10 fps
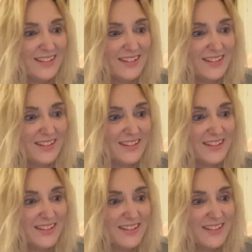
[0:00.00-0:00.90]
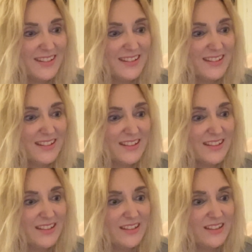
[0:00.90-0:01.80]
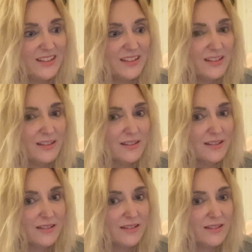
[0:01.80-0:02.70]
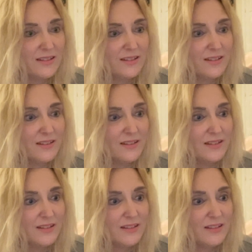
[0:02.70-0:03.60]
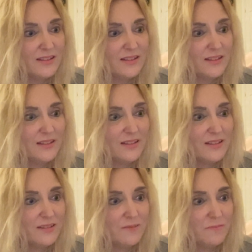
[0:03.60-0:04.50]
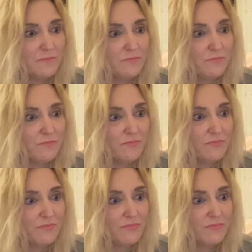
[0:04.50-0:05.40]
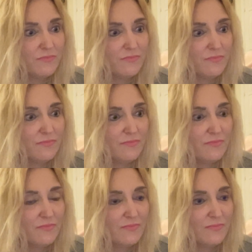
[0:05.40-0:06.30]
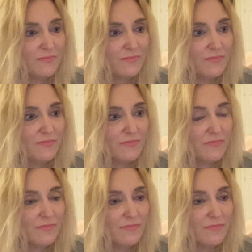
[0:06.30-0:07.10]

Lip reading: No words are spoken by the person on screen.